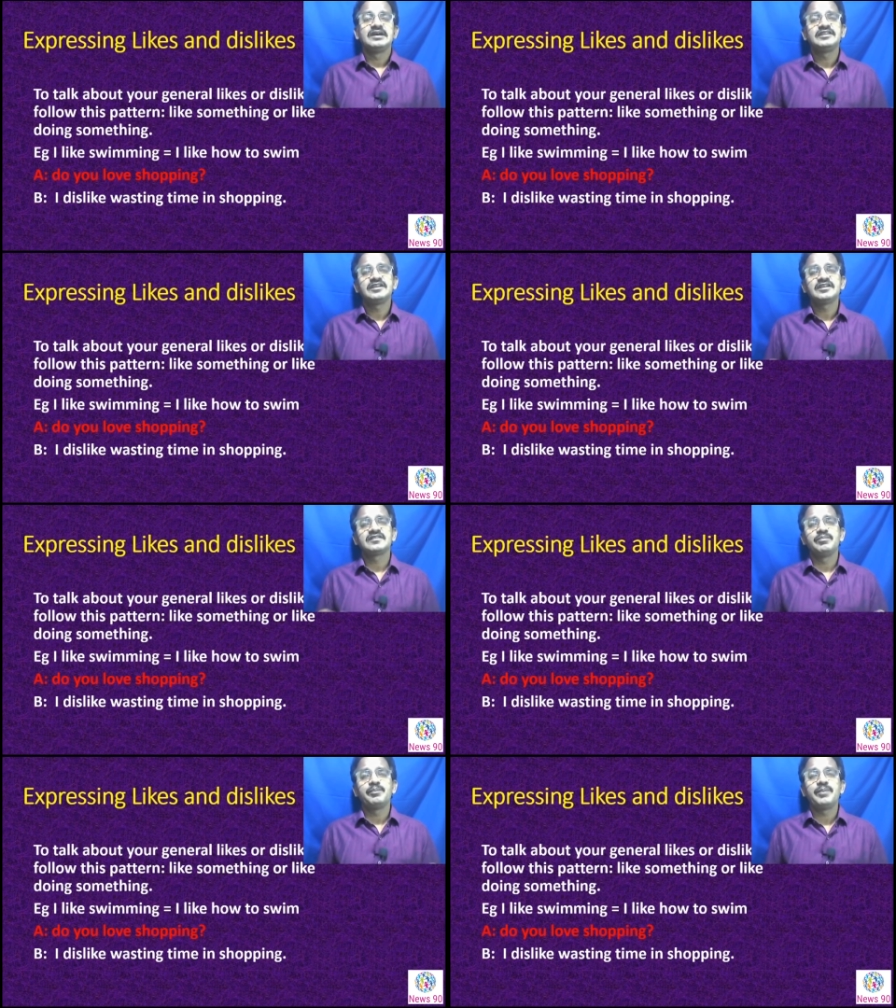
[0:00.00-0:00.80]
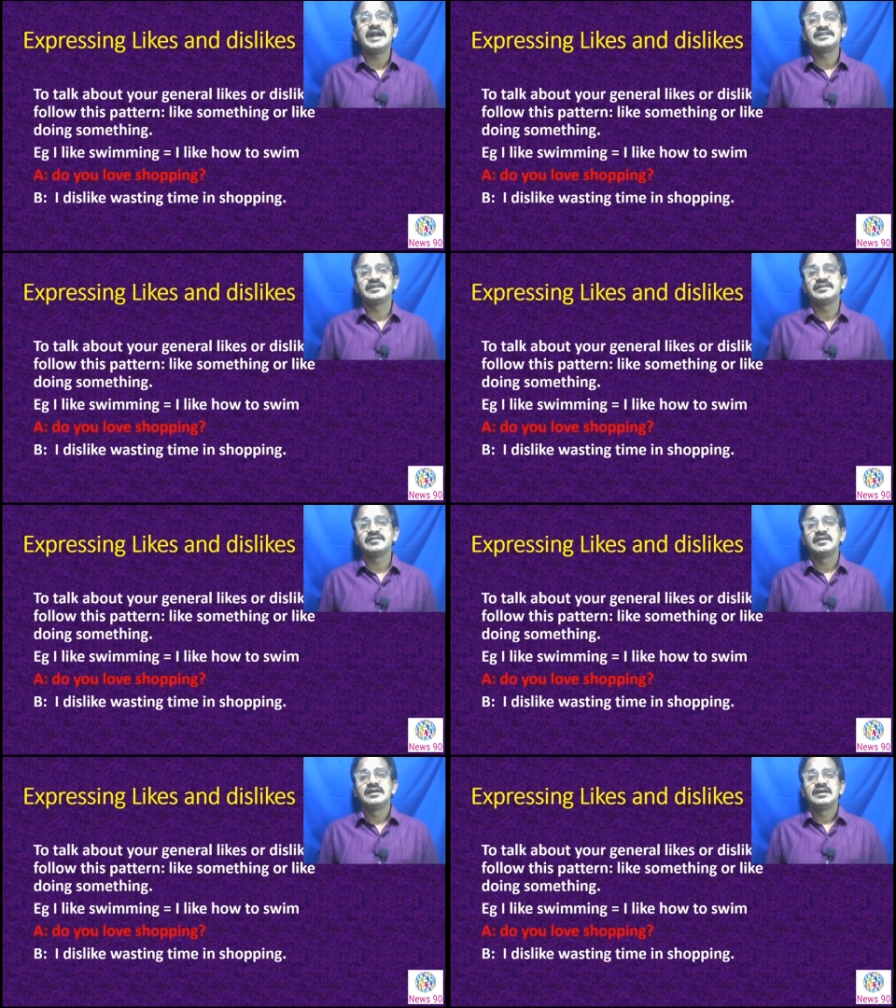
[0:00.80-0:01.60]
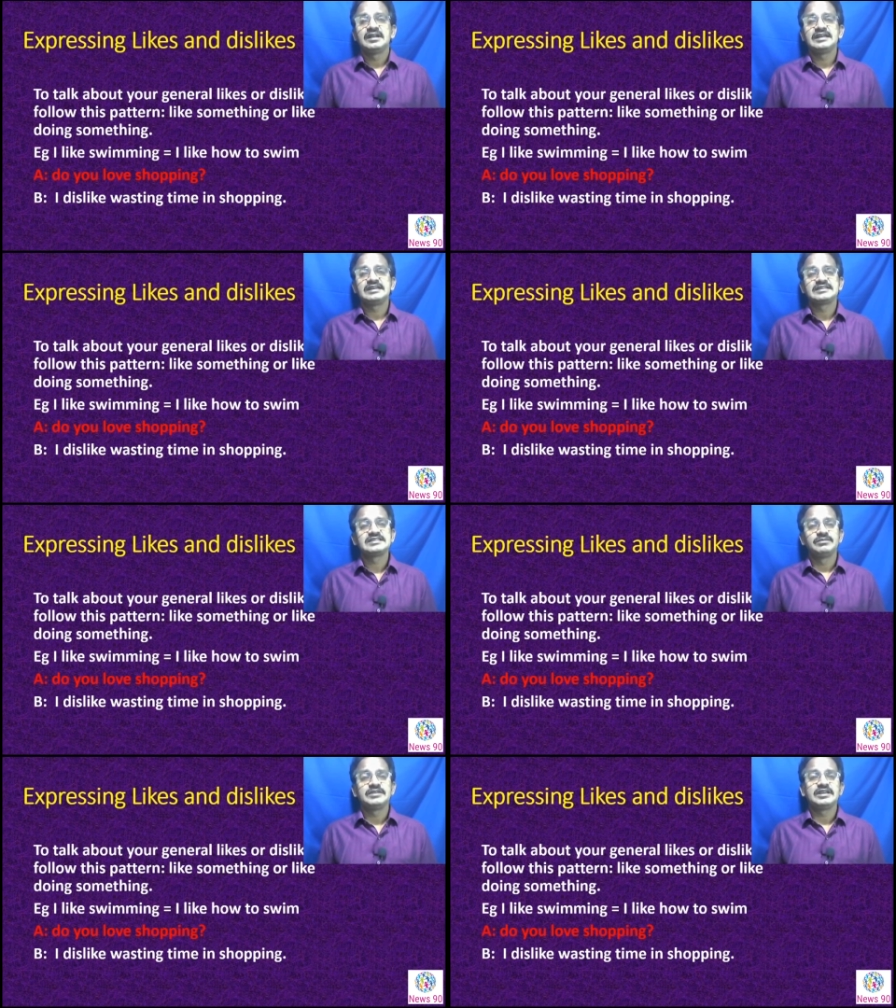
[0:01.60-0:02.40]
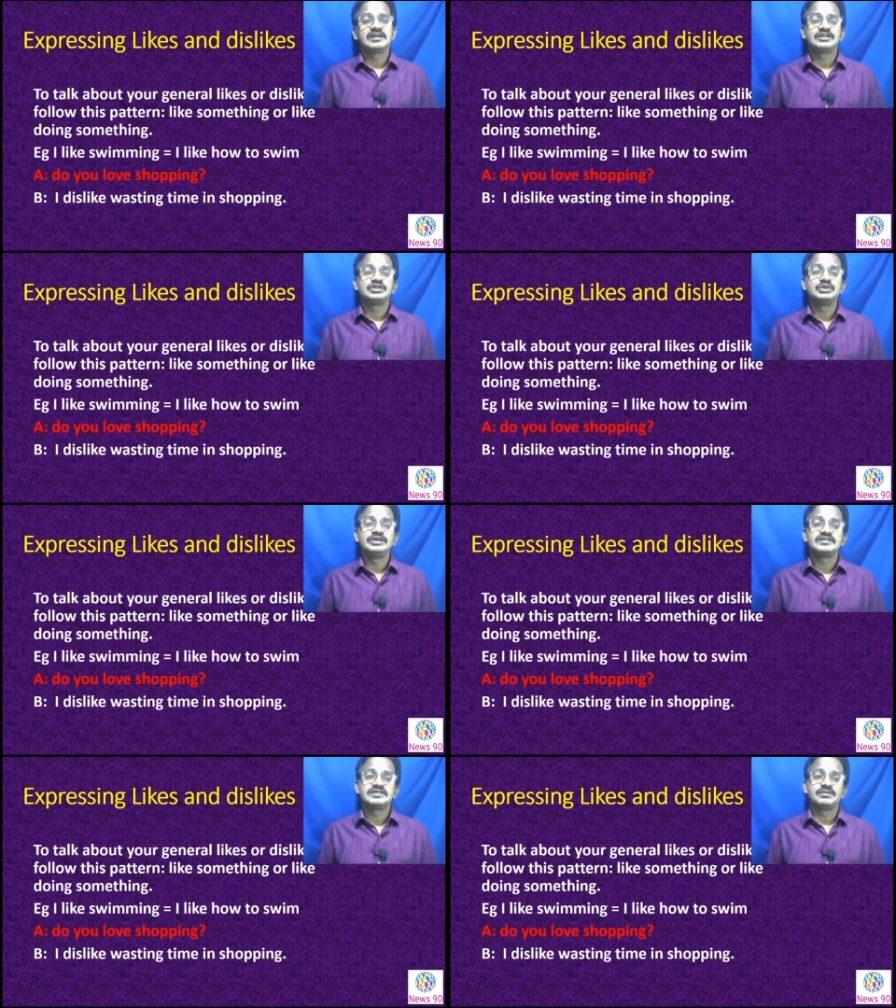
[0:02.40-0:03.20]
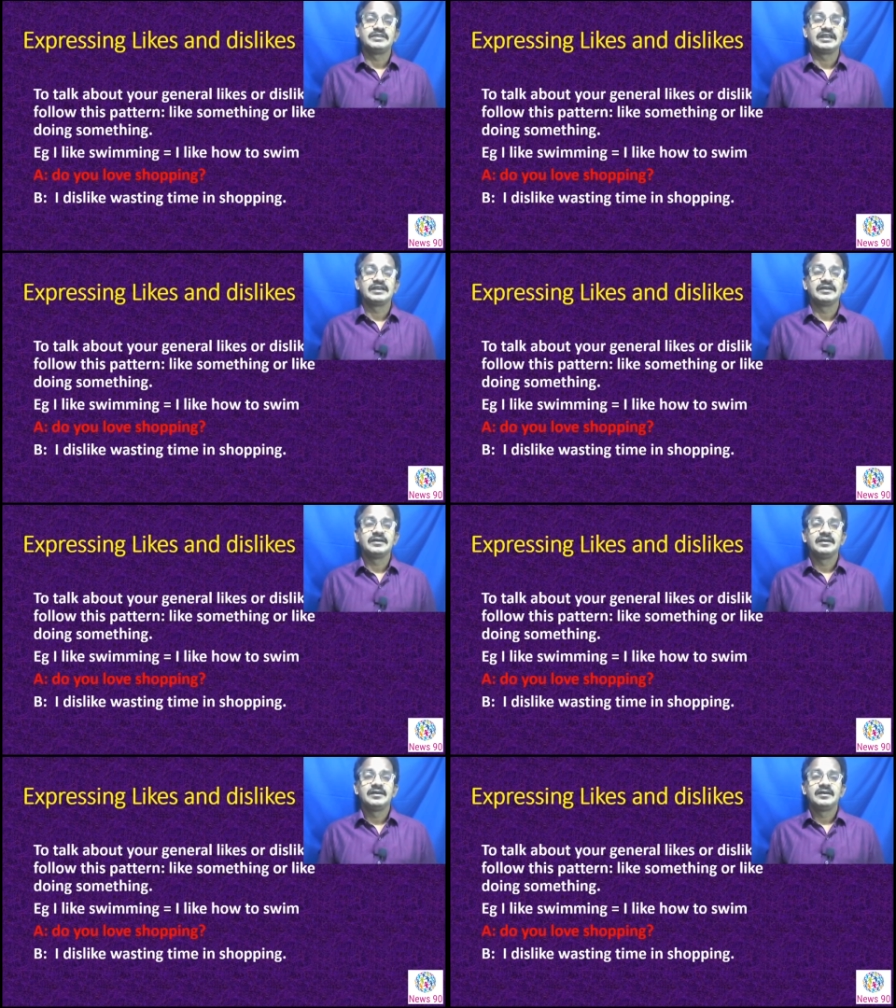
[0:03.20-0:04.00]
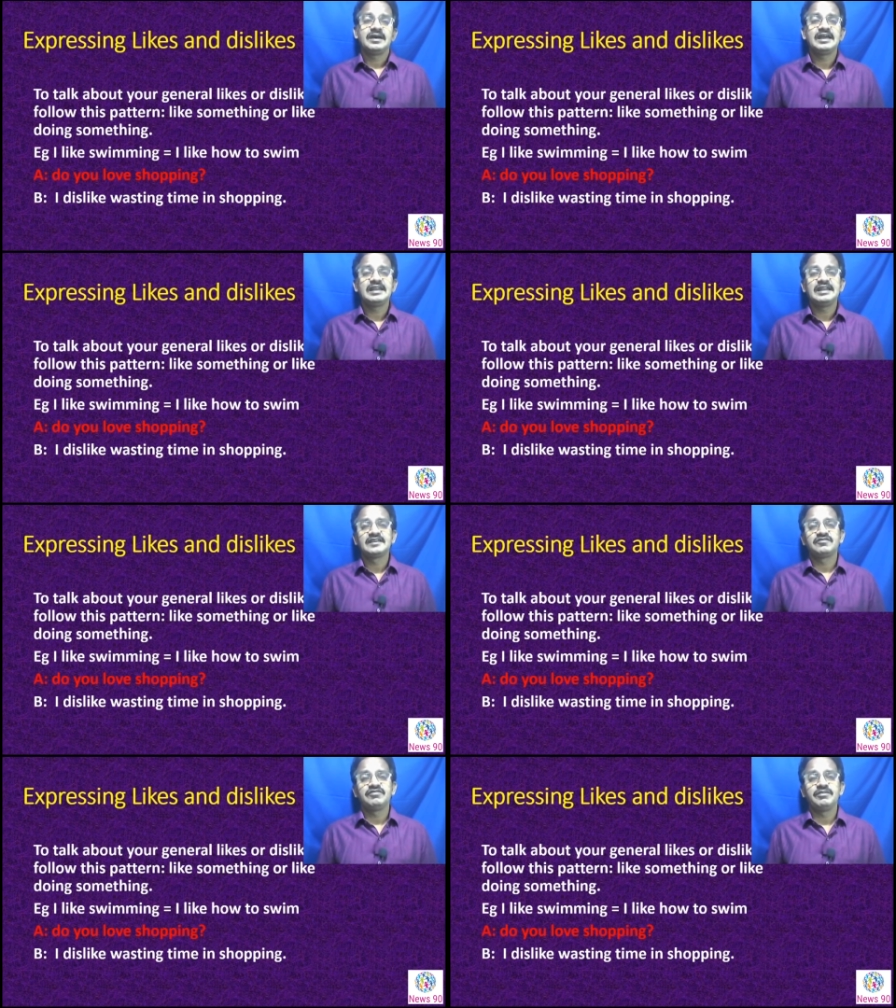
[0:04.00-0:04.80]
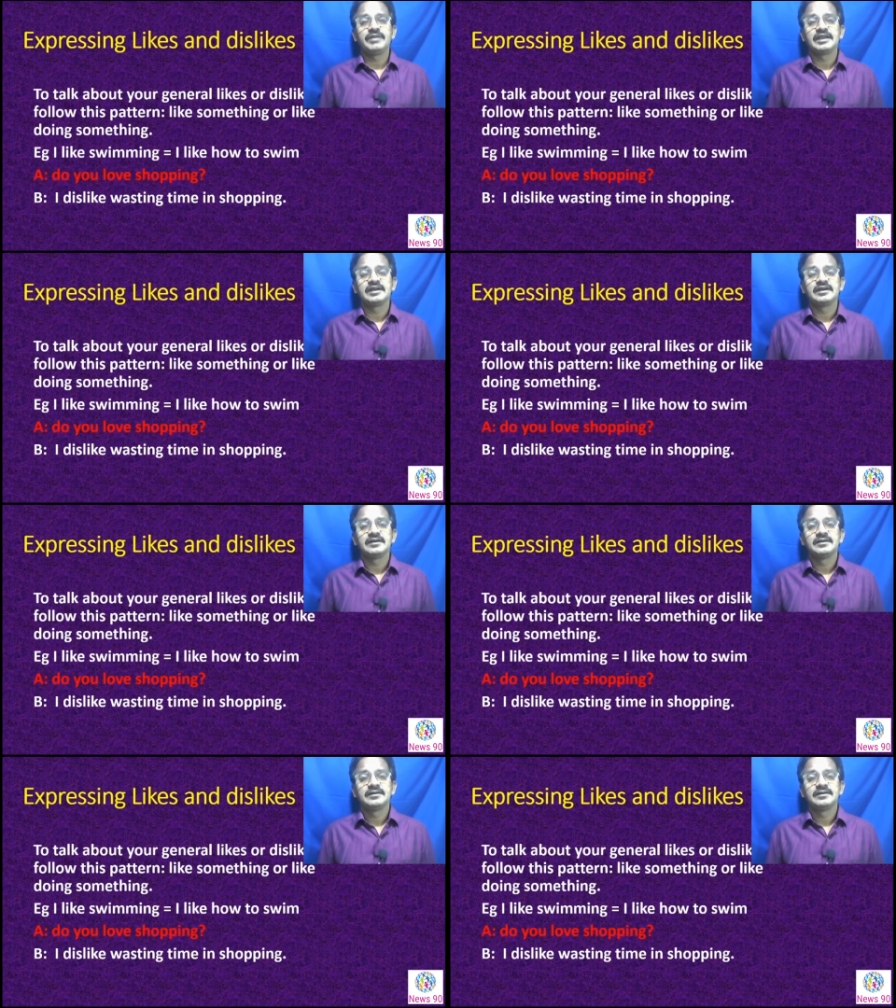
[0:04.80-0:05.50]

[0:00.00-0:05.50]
Uh, there are some patterns like something like doing something. I like swimming.